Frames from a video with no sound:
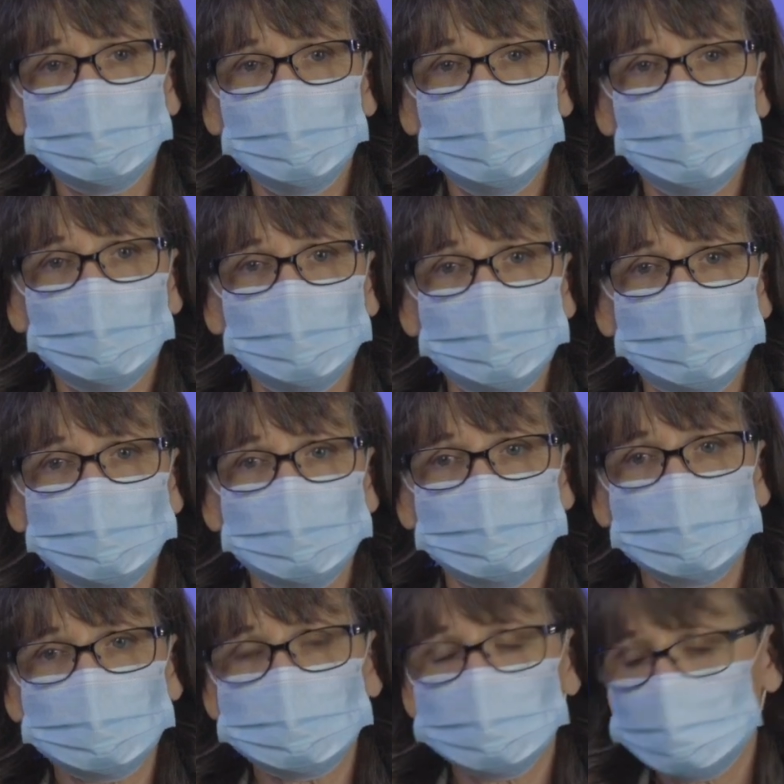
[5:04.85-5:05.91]

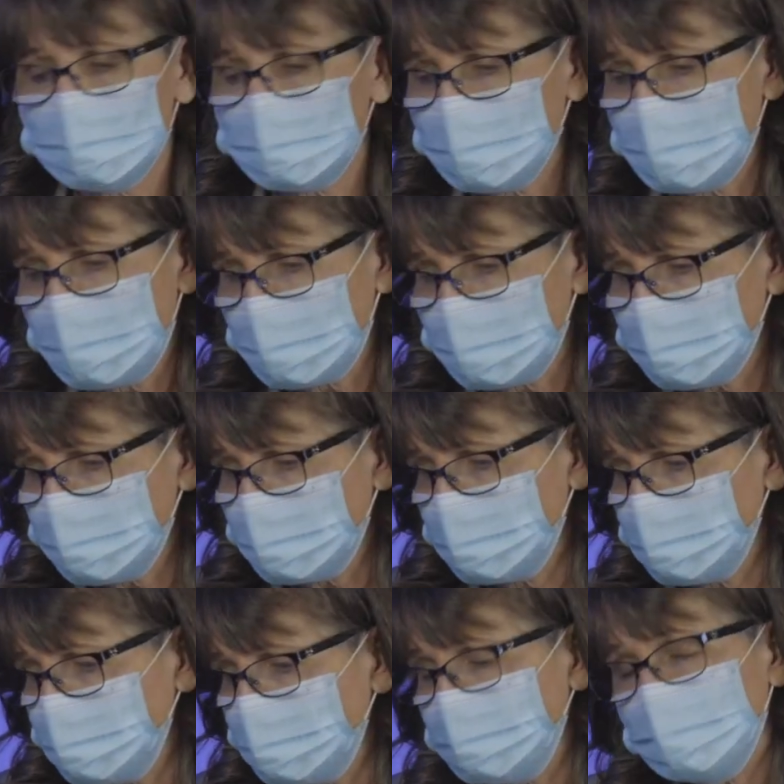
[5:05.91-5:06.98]
that's another added
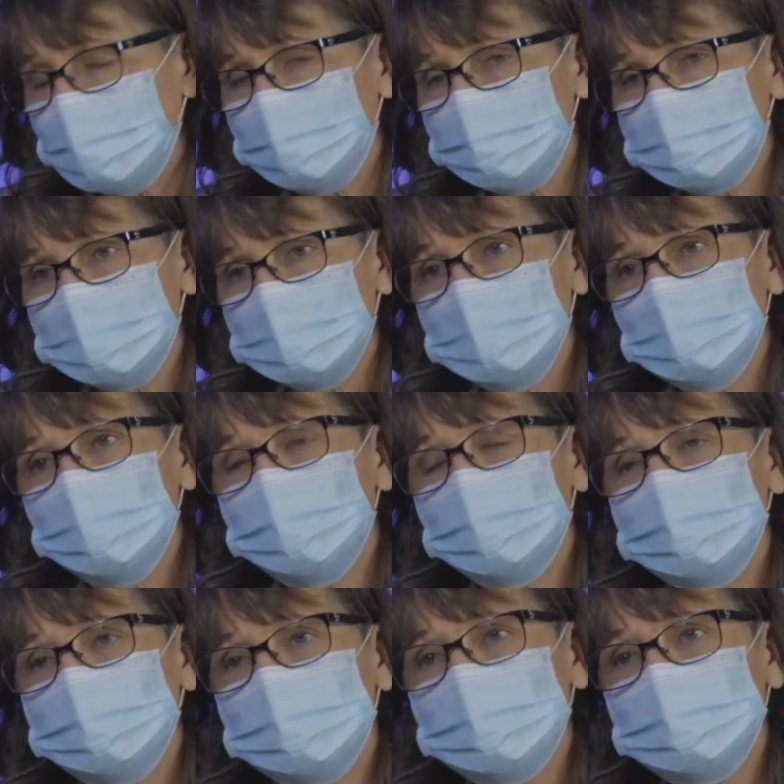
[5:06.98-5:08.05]
benefit. Now,
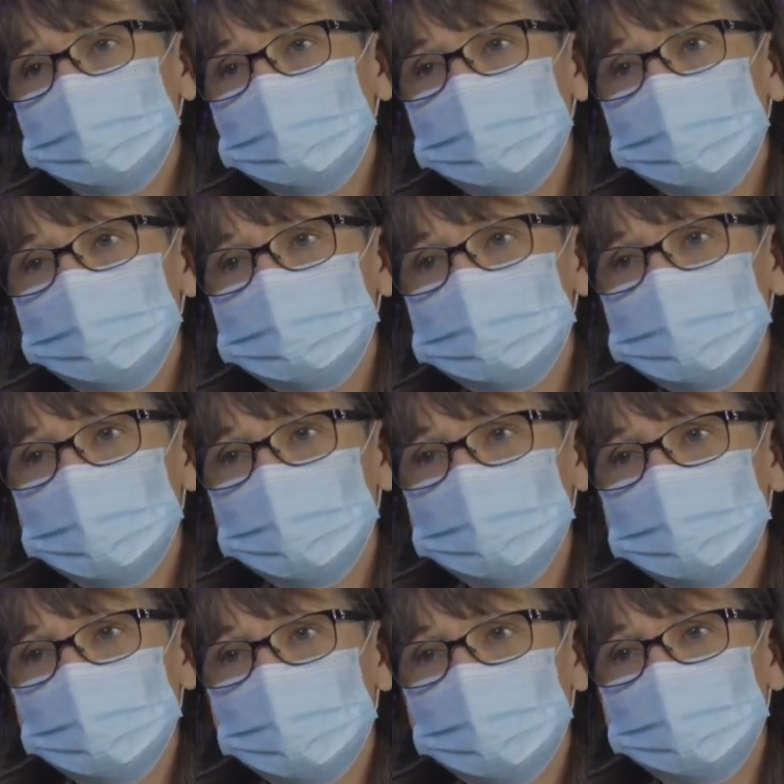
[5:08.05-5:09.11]
one thing the
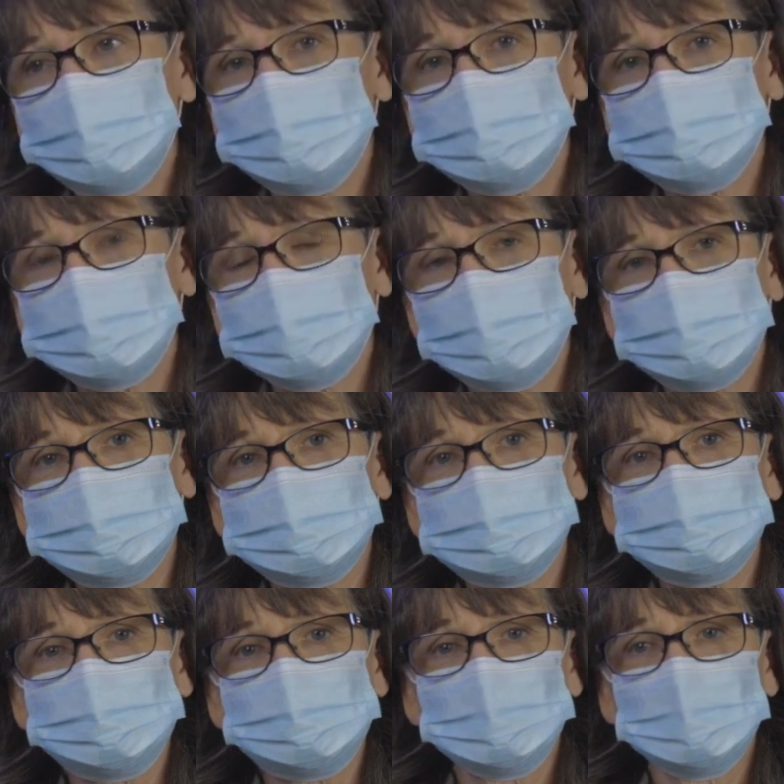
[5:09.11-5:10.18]
retirement office
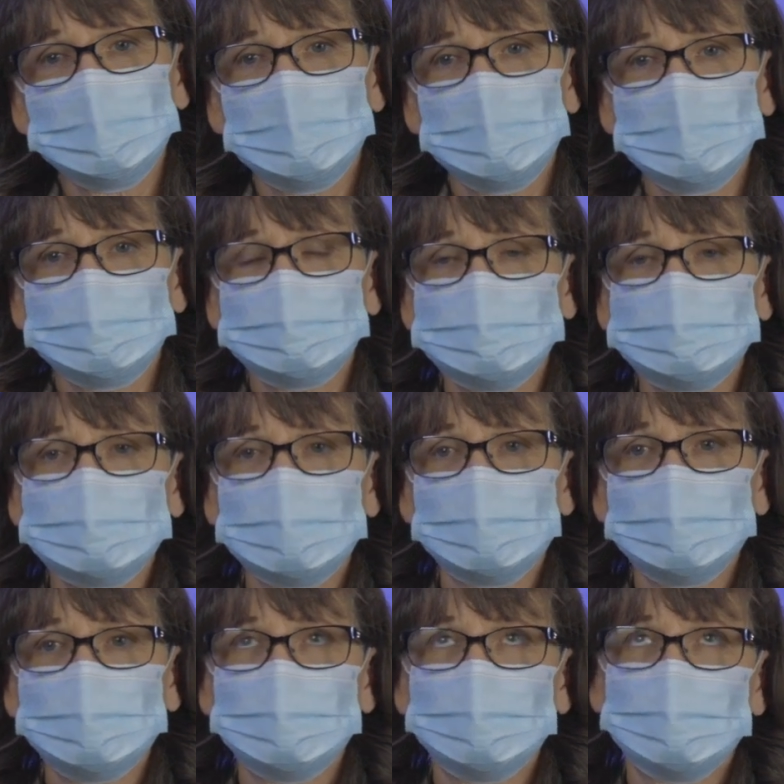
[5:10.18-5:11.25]
has
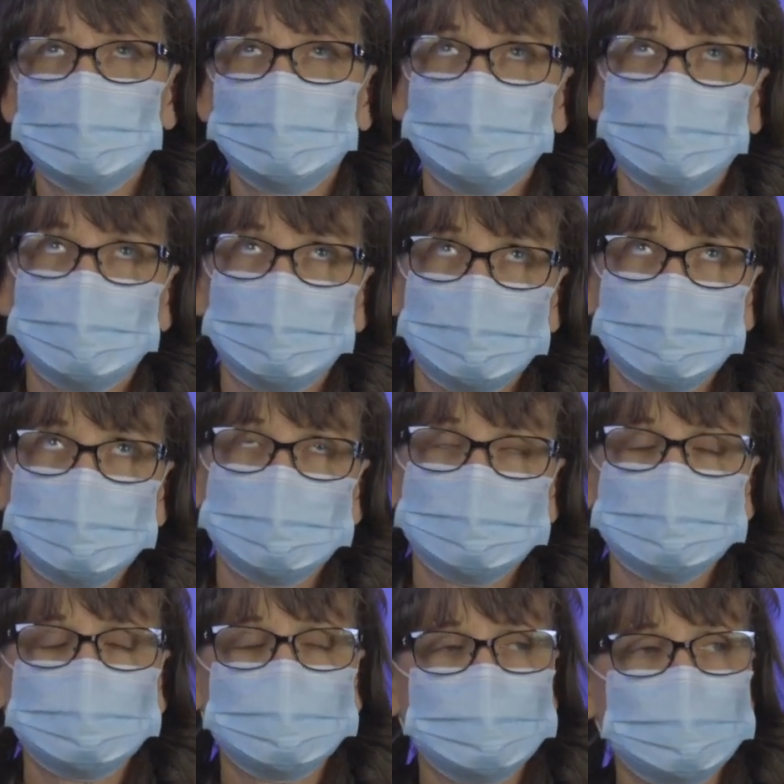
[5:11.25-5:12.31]
decided and
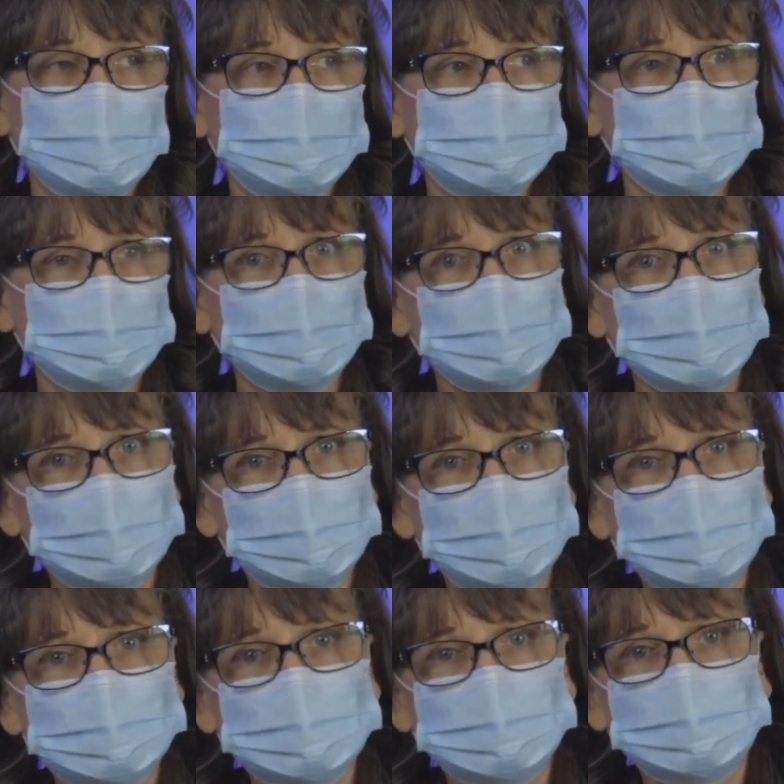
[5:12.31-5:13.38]
learned after a lot of
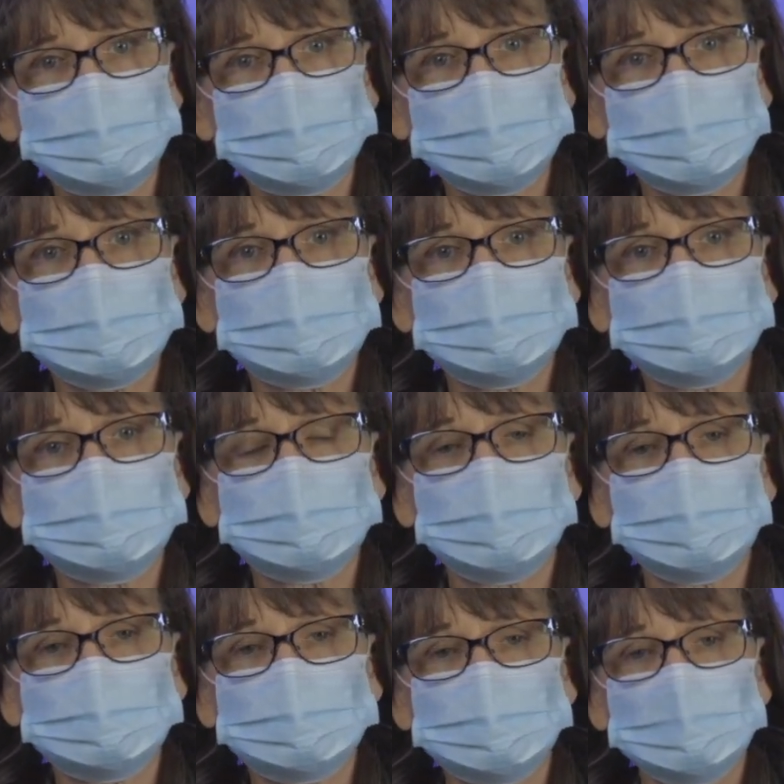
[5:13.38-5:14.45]
research is
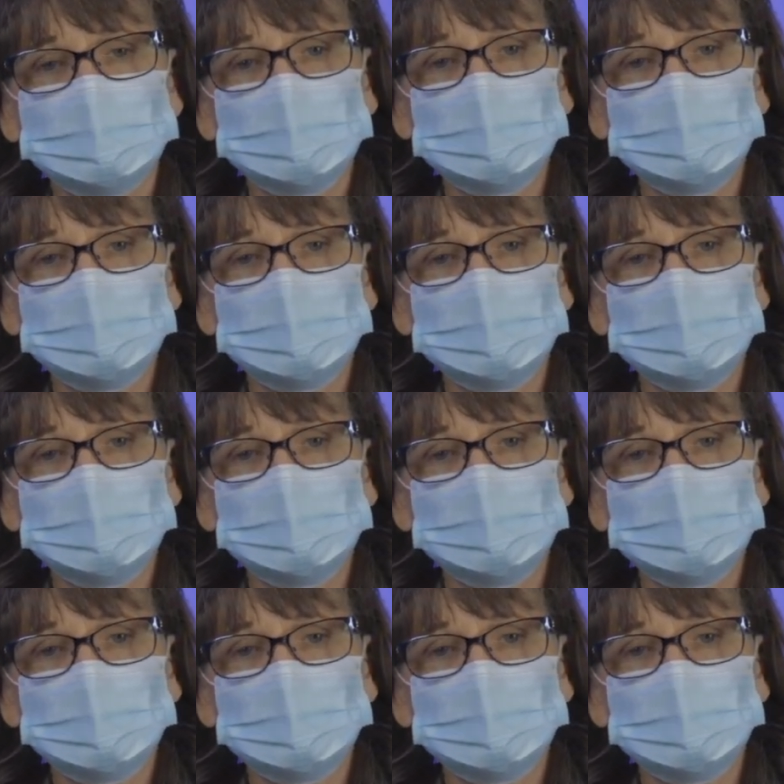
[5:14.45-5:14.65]
that